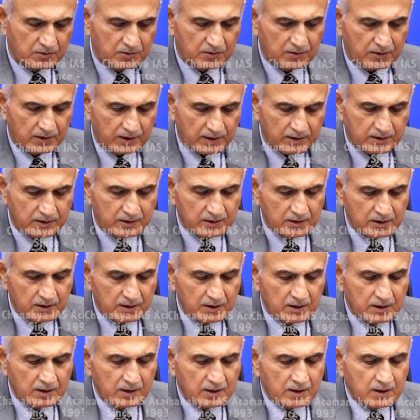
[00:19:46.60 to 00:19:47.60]
You're right.
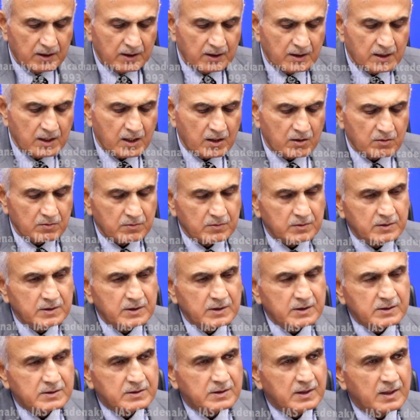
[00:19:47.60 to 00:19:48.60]
Now,
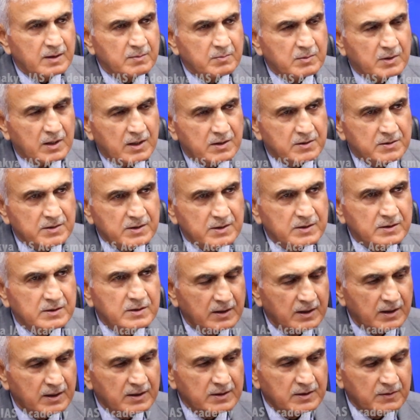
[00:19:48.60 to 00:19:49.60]
these same countries,
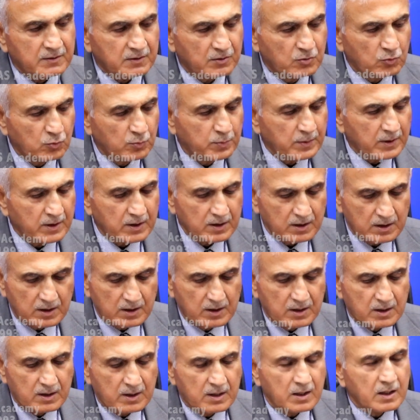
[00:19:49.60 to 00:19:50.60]
there is a grouping
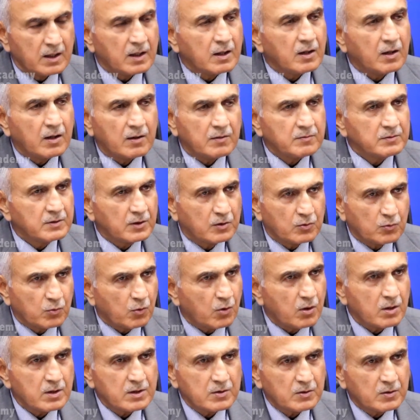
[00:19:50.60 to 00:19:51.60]
The
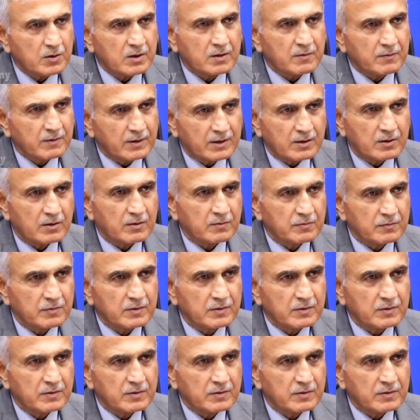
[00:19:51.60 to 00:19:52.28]
Quad you are aware of.